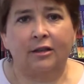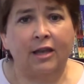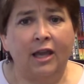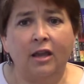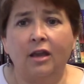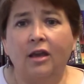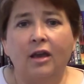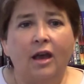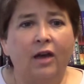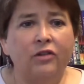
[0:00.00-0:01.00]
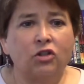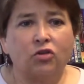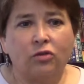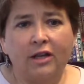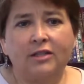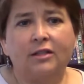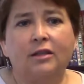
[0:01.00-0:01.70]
They have entrusted